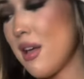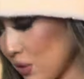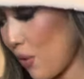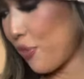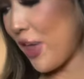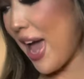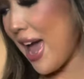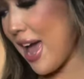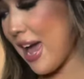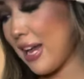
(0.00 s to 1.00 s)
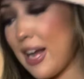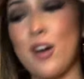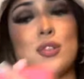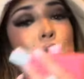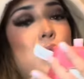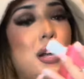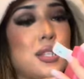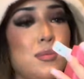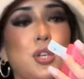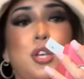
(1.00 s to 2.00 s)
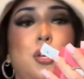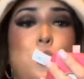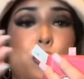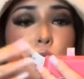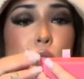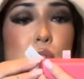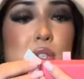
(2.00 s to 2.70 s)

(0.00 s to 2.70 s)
So then I also got some cute,